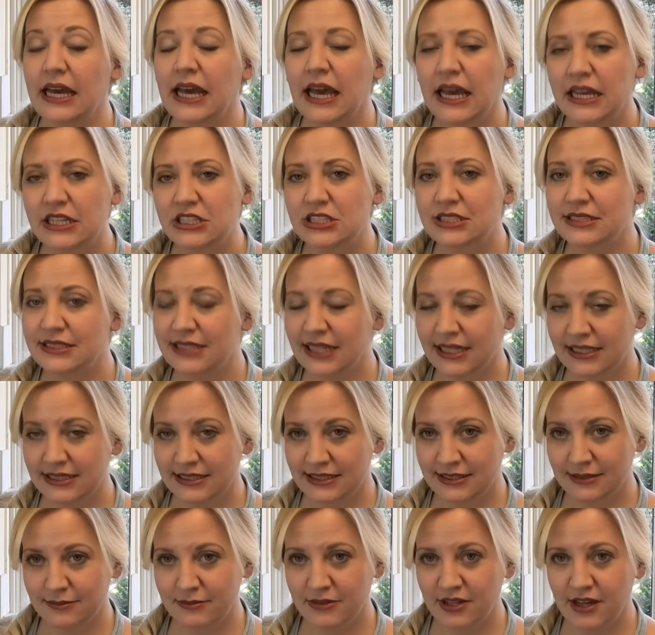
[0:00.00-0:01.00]
It just takes
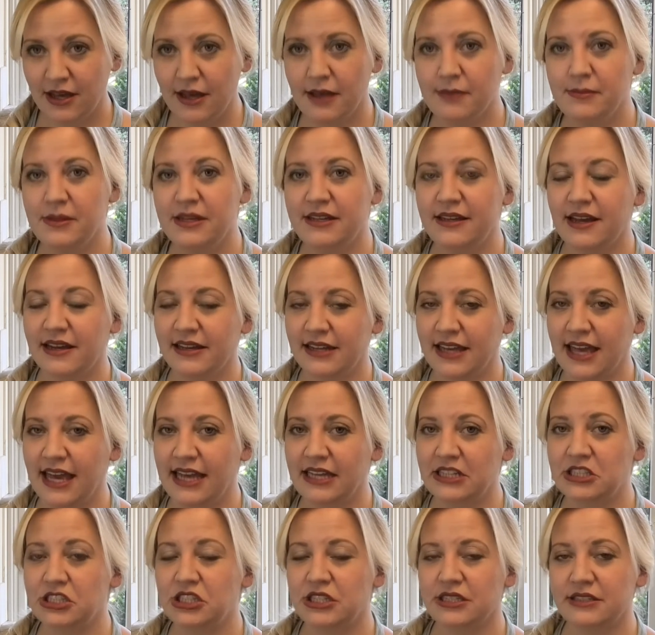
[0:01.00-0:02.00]
some time and
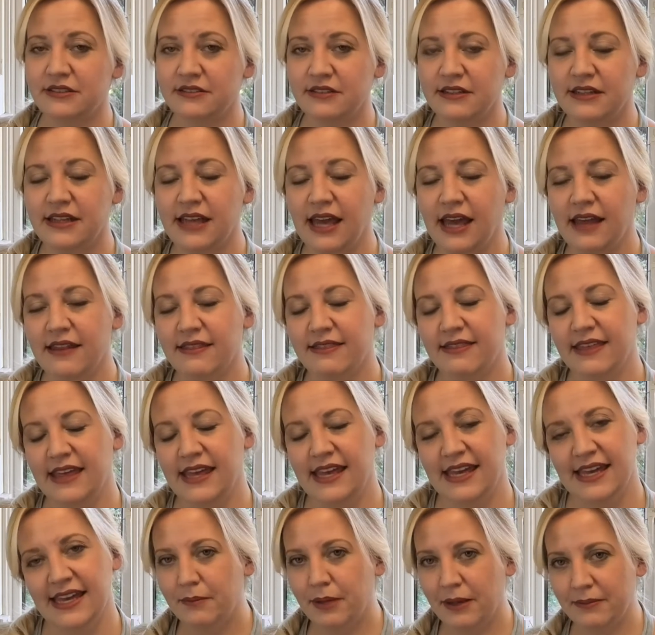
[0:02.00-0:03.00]
dedication to get
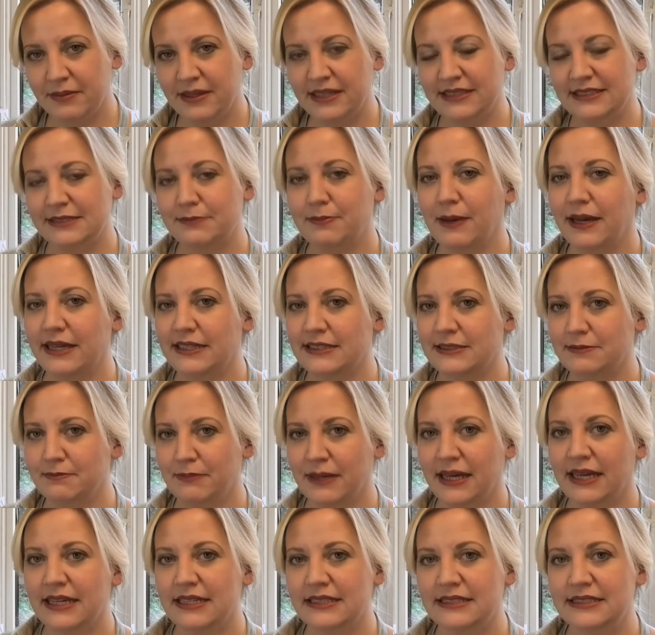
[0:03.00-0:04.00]
the pumpkin spice
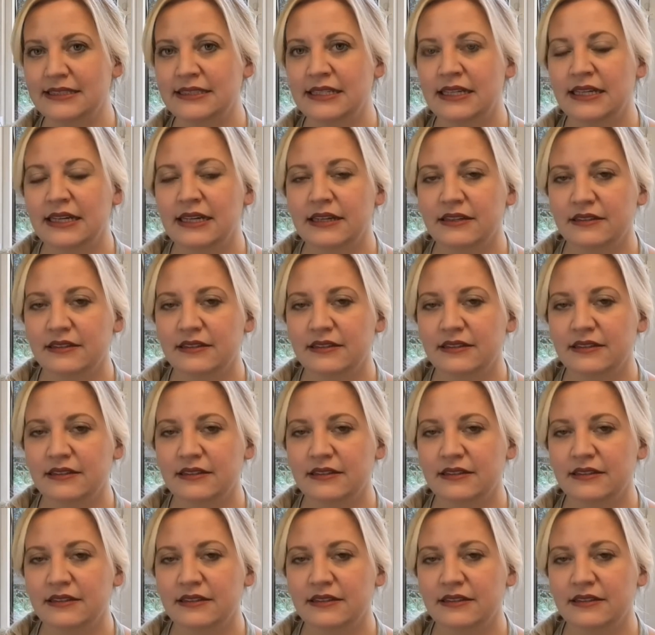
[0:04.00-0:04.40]
mix